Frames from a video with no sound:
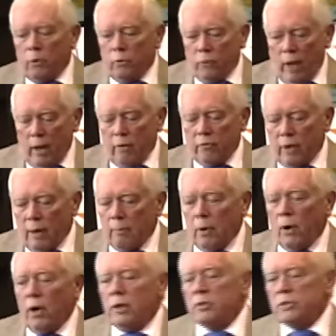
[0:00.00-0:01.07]
whose house I
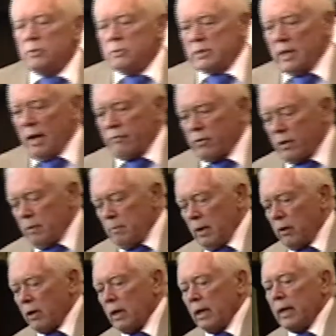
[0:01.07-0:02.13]
bought, she was an
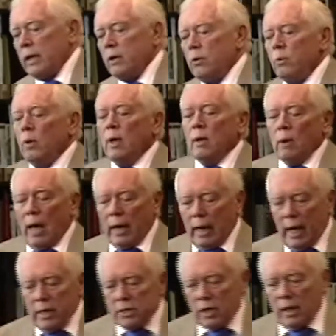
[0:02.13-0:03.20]
African-American lady who at
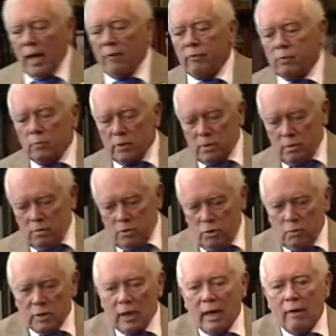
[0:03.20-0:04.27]
age 11 was, she
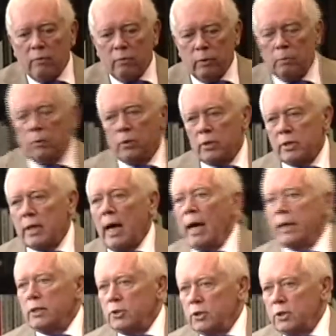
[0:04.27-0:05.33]
was 11 when Booker
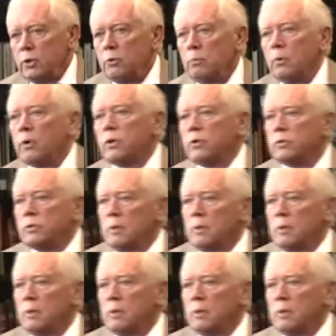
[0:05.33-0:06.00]
died and she knew Booker's